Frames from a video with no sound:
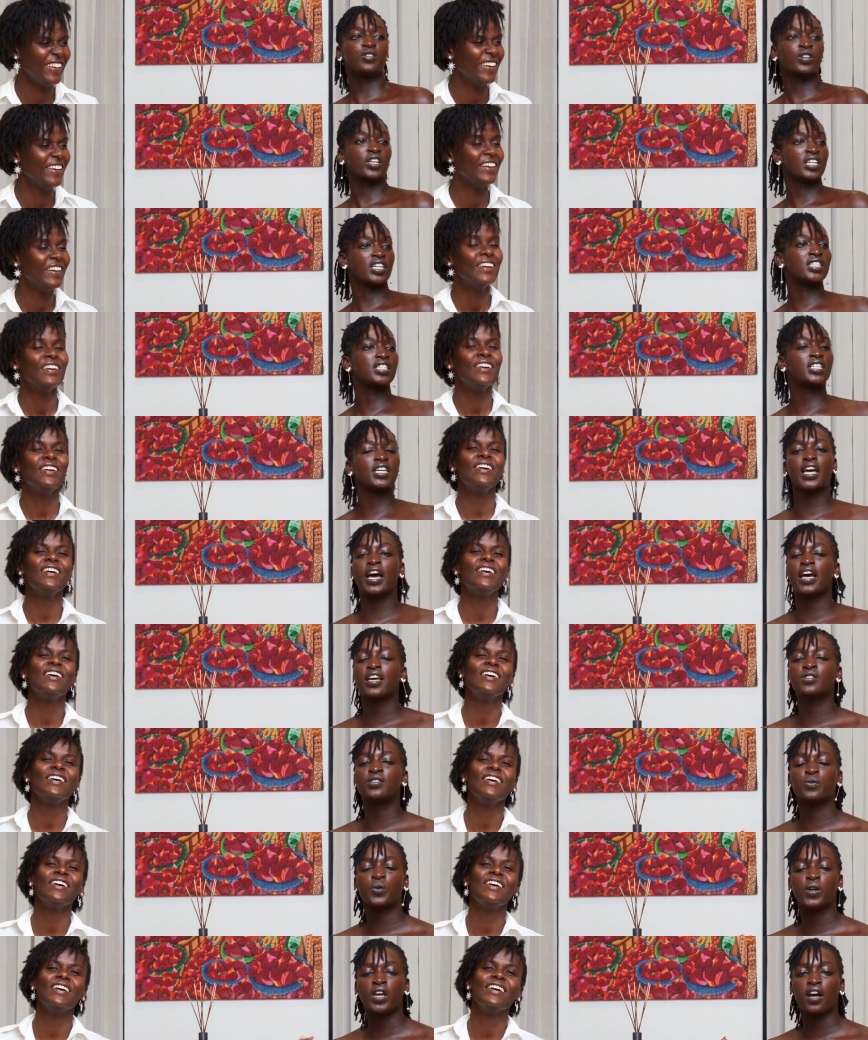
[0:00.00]
Speaker 1: As you can see
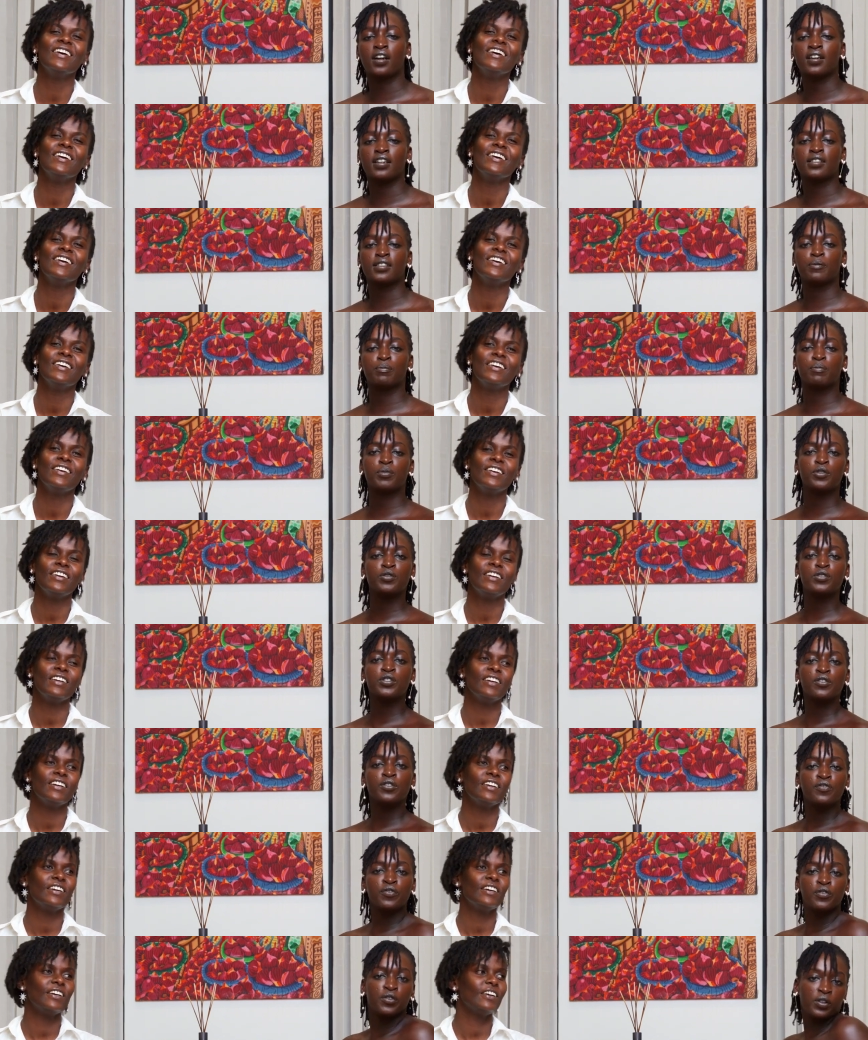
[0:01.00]
guys, we are at the
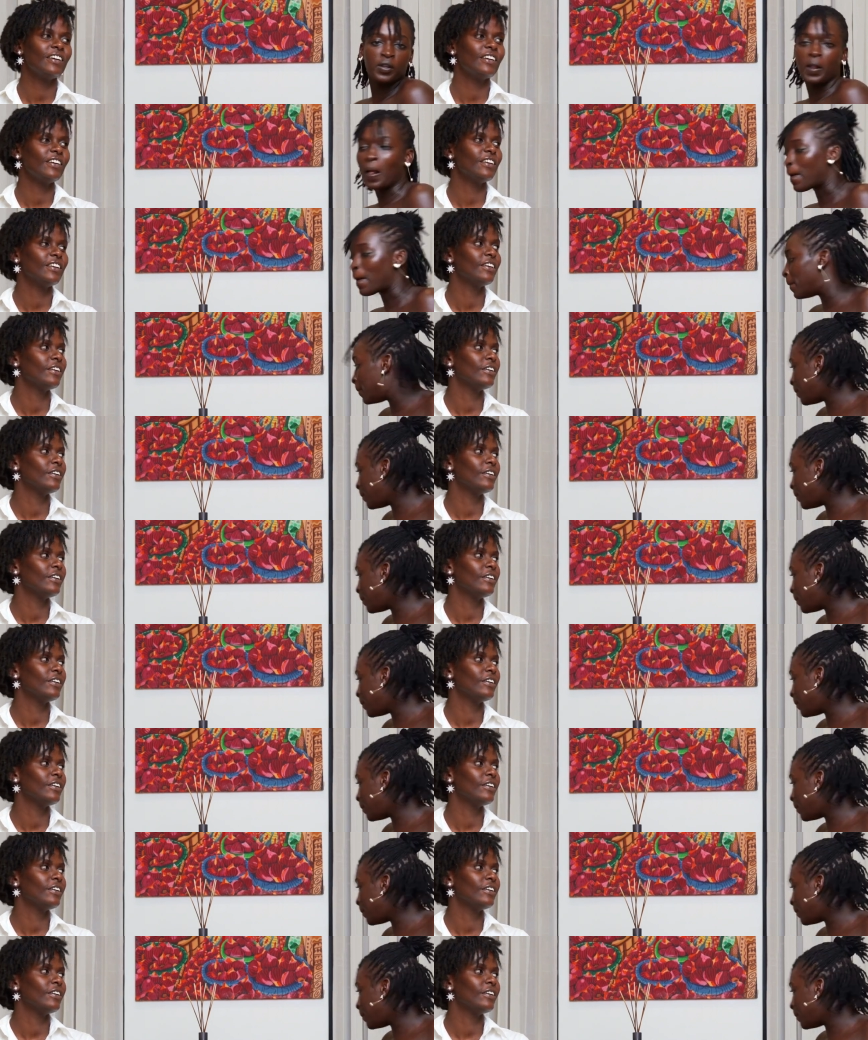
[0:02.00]
beautiful